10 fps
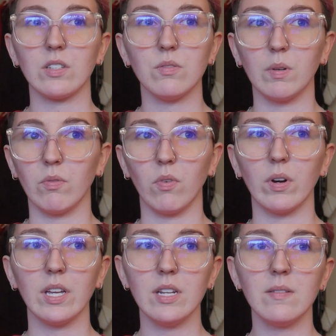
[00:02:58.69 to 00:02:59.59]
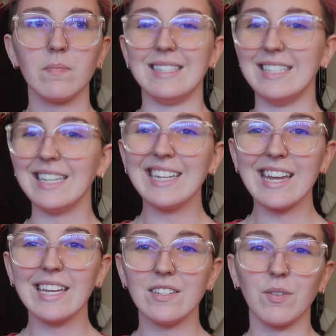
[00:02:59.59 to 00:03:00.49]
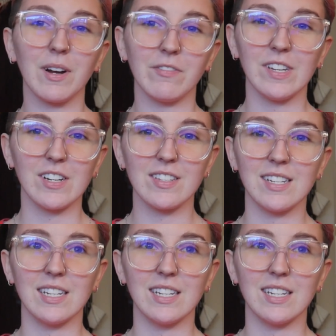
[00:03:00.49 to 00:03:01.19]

to avoid, digging into our fears and